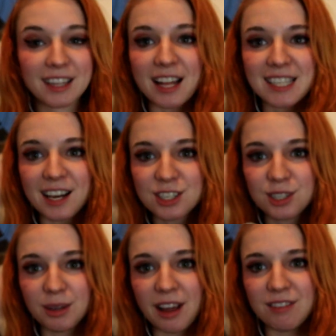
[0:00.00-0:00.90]
That's
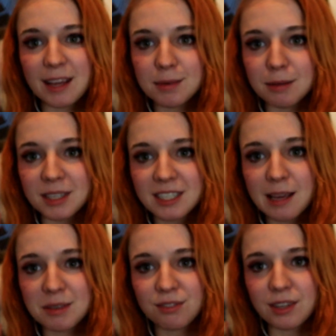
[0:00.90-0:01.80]
actually what I've named him. His
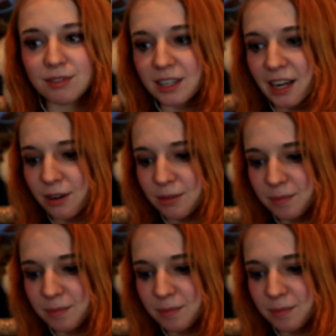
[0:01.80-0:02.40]
name is Feven now.